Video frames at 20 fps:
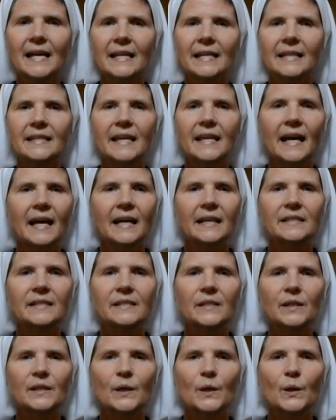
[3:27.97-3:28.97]
Yet
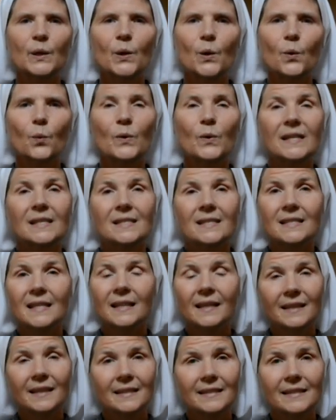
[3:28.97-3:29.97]
we
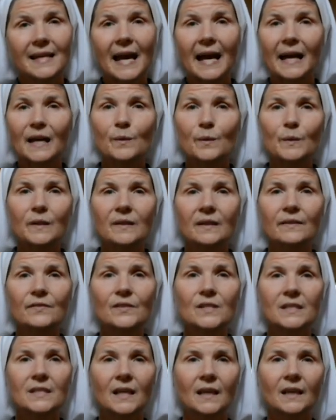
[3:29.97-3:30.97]
sinned. Adam and Eve
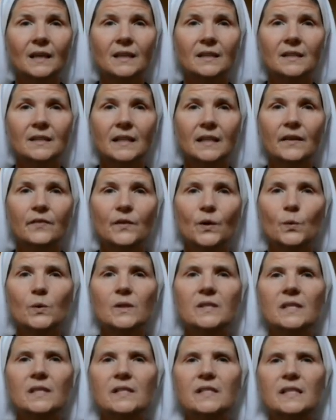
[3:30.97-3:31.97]
sinned, and there
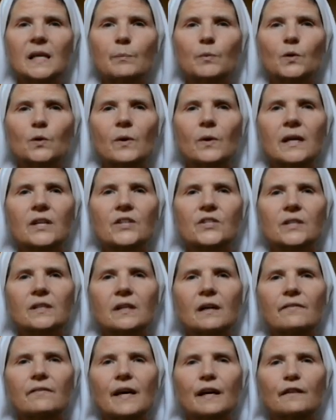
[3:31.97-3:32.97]
was a separation
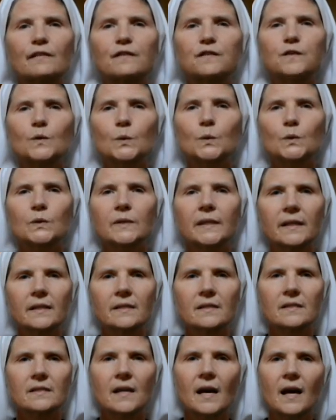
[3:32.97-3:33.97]
of that
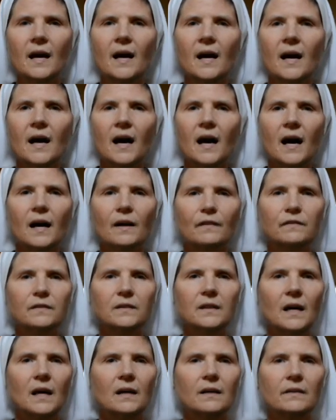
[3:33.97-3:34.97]
fullness of
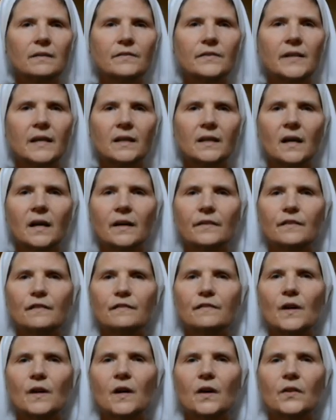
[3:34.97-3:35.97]
love that God the
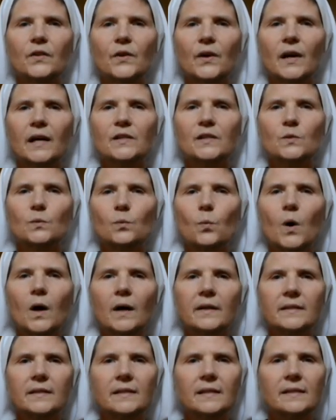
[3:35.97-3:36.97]
Father has
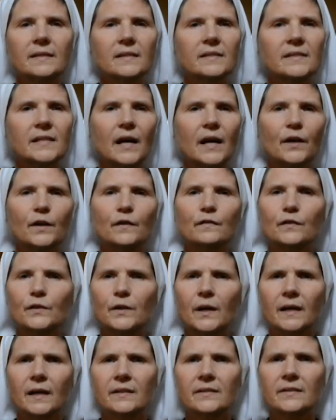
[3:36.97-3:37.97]
wanted and desired
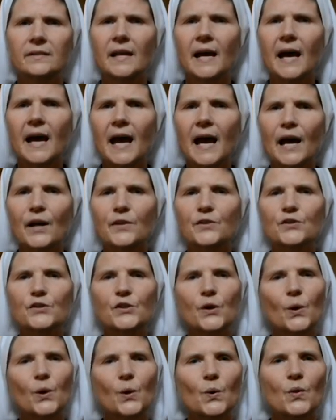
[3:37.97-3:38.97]
for us. And
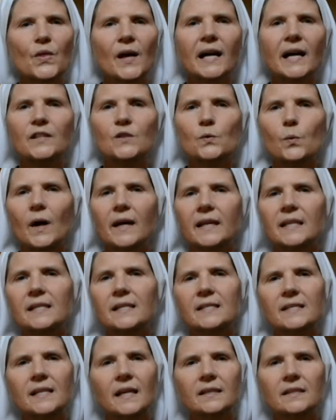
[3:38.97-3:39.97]
so that's why He
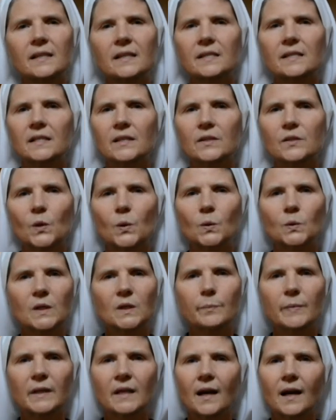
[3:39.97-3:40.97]
sent us His only
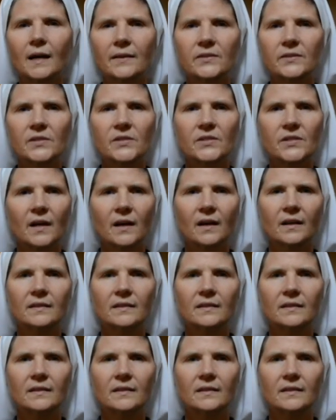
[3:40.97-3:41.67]
begotten Son.